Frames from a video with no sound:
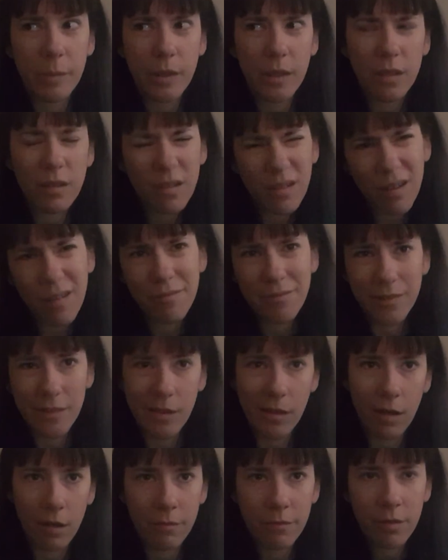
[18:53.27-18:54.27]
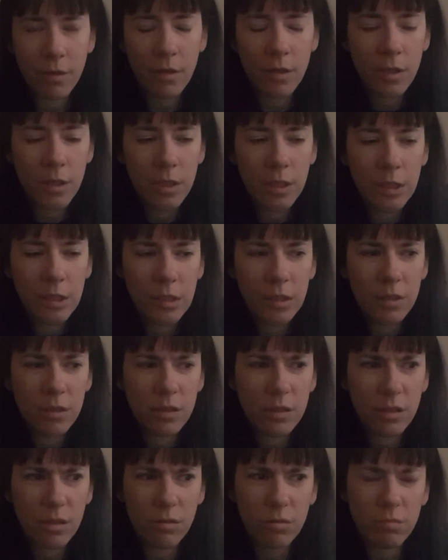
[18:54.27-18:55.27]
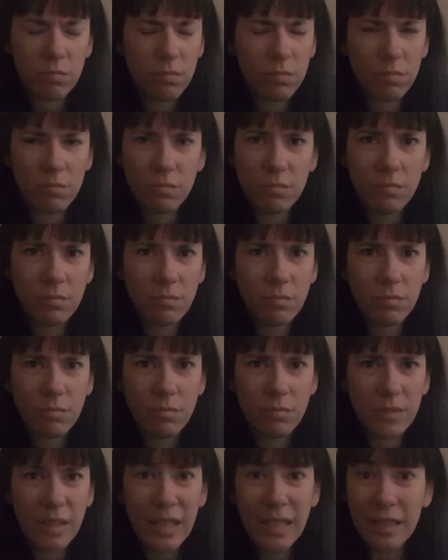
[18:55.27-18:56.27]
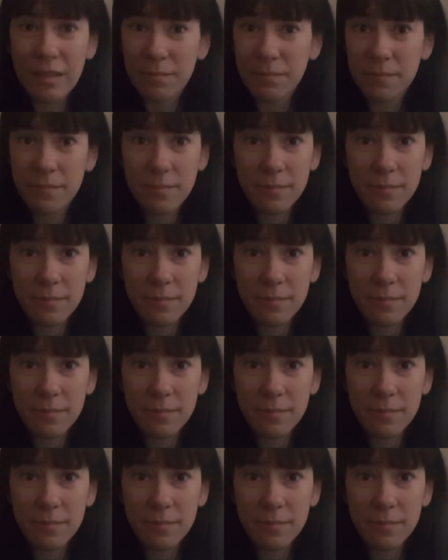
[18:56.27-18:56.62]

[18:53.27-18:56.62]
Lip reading: but often enough. So, yeah.